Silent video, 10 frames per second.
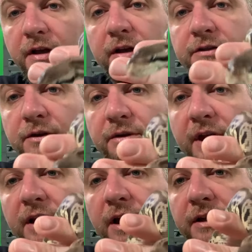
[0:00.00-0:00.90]
So
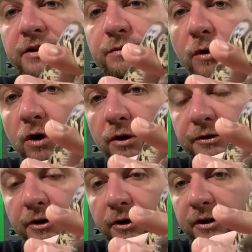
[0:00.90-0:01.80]
they like small,
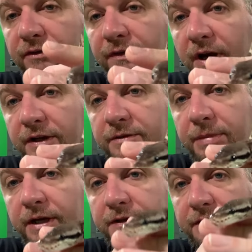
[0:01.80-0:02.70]
dark, confined
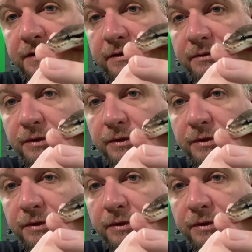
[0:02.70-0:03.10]
spaces,